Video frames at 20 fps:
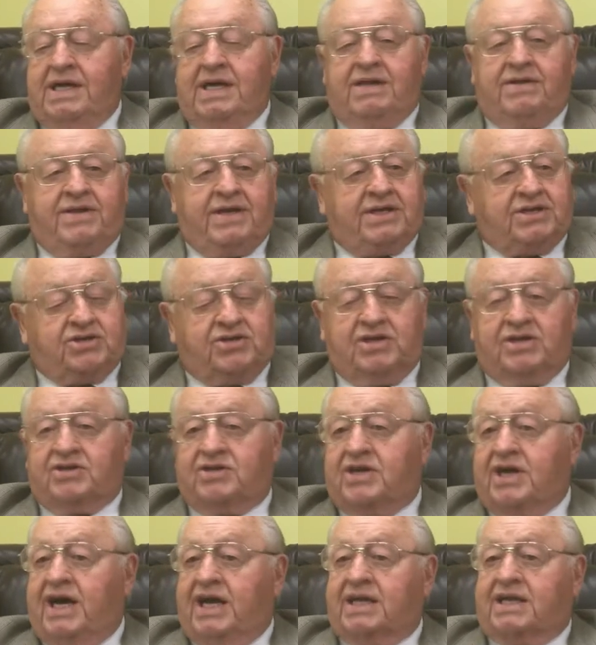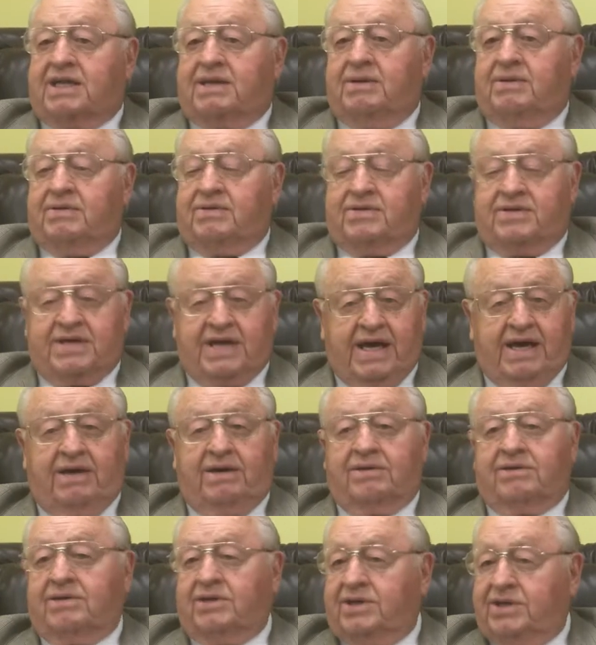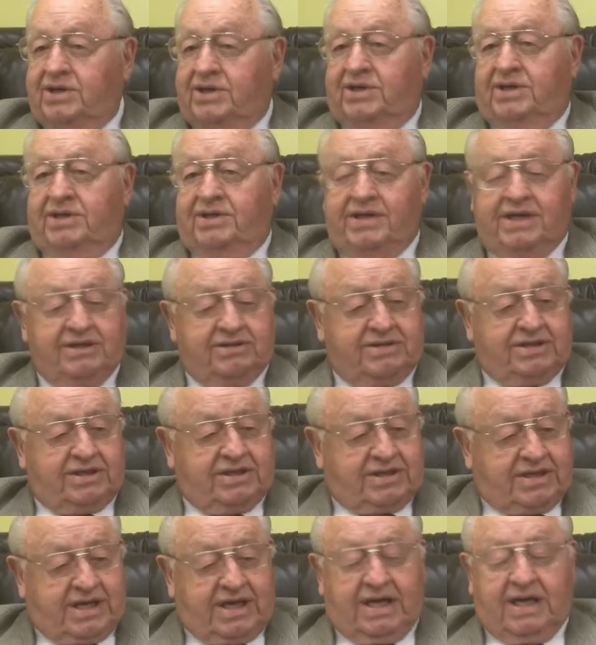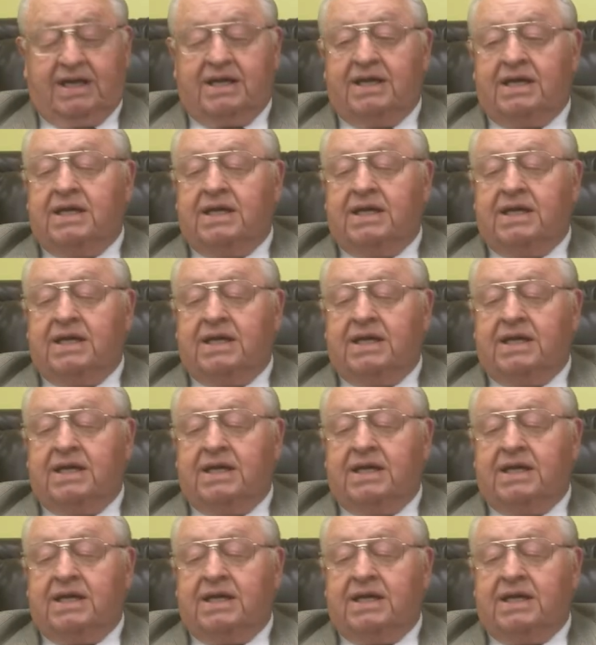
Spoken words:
This has got to sound good. This has got...